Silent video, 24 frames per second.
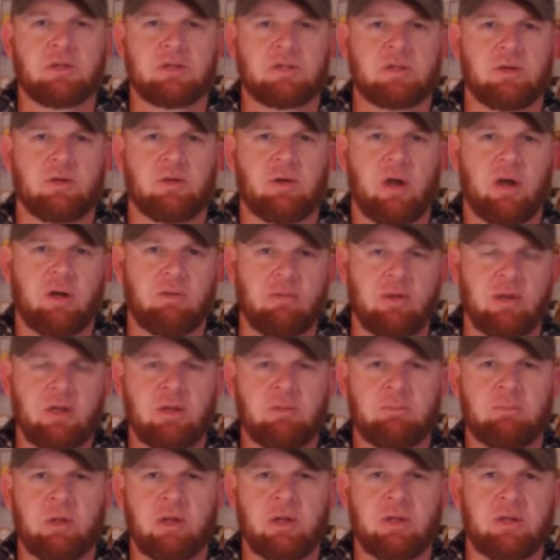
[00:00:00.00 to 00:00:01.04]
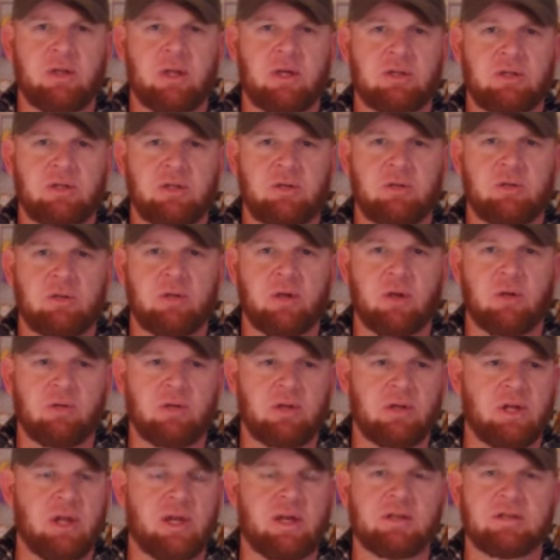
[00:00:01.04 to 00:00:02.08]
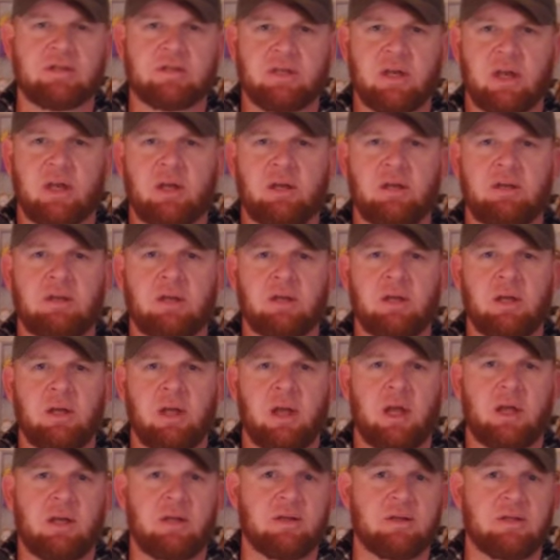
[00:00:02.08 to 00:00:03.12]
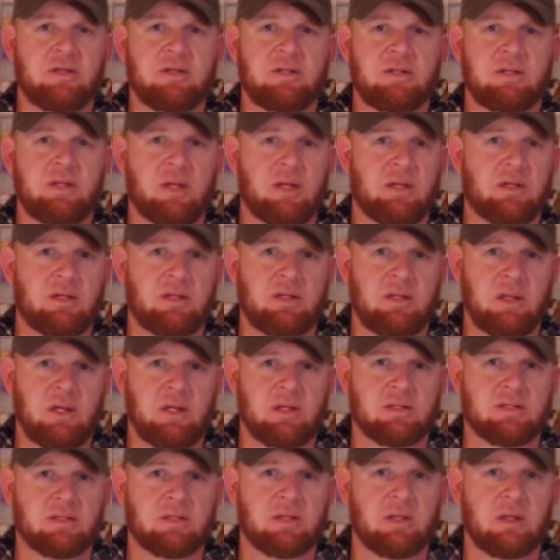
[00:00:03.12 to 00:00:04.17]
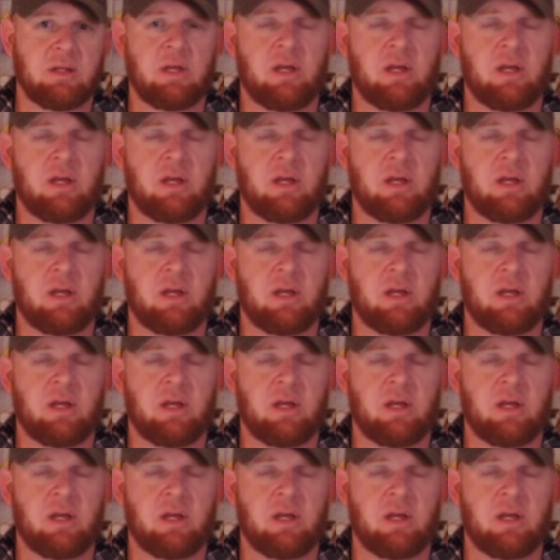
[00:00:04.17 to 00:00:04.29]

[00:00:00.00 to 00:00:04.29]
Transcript: So I recommend that you go to that site and at least take the test.